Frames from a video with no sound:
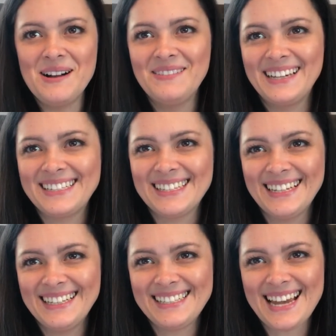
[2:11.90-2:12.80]
I'm
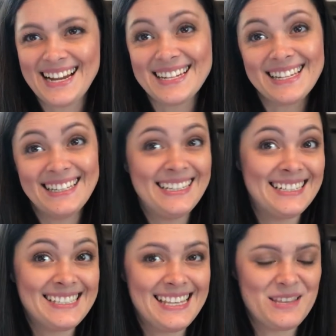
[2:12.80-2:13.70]
excited to actually
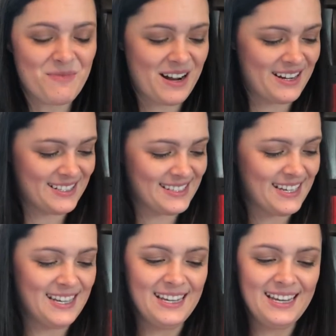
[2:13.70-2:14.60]
see the products.
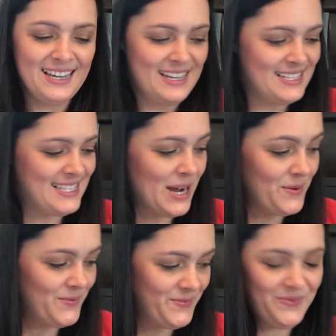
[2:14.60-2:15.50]
So
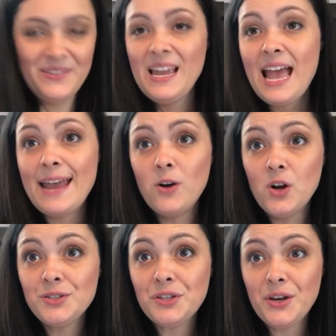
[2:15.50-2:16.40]
and
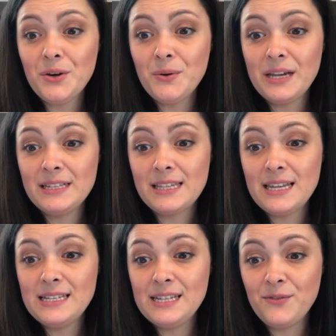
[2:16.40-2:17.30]
also, it's
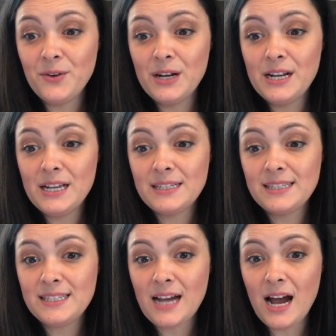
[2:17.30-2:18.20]
a different
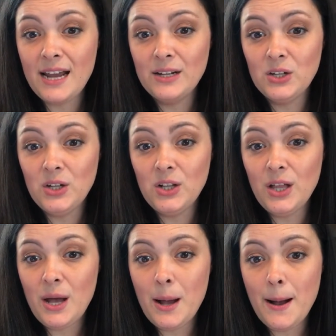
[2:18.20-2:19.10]

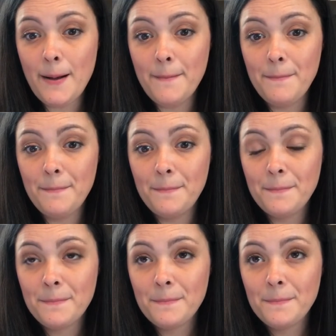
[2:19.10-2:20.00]
style, um,
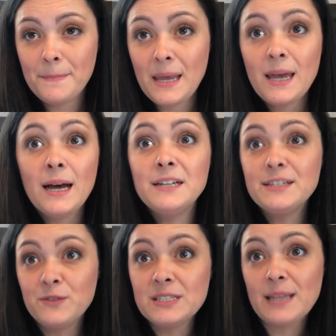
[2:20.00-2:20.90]
a
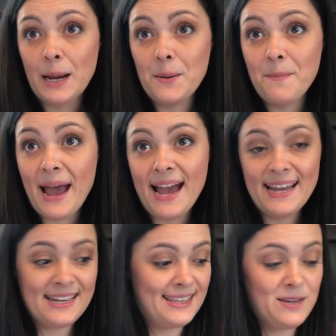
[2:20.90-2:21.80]
different style
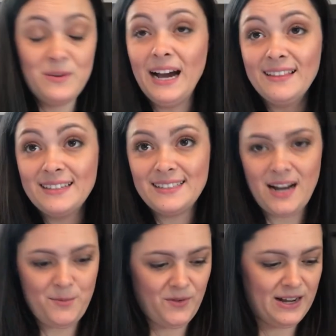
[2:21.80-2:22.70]
bag that we got this
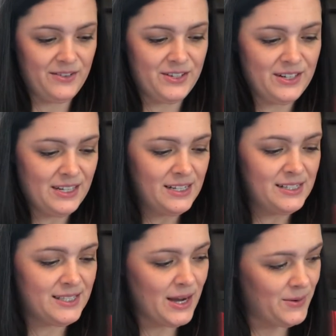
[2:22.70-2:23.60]
time around.
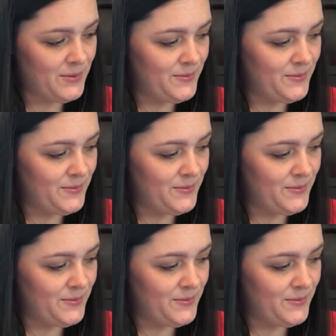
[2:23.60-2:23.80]
So